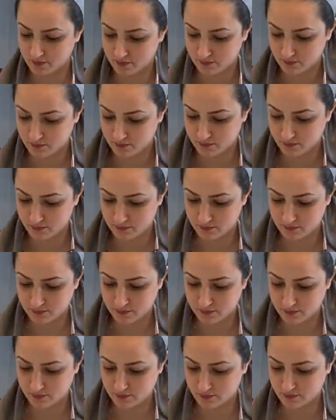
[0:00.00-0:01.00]

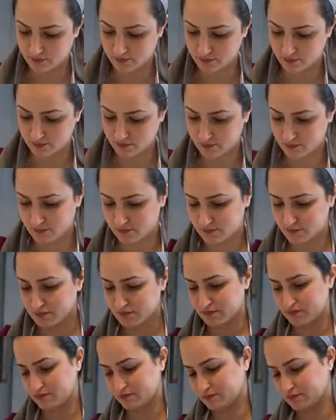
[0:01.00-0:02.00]

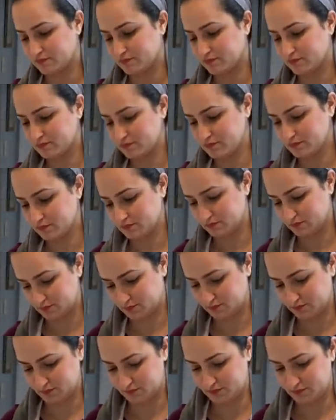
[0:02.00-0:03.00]

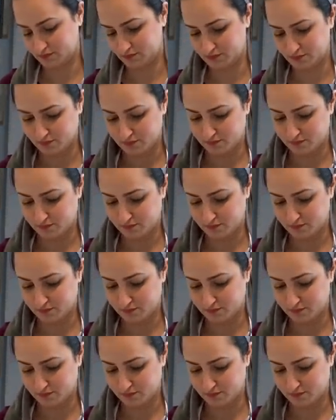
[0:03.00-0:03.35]
(no one is talking)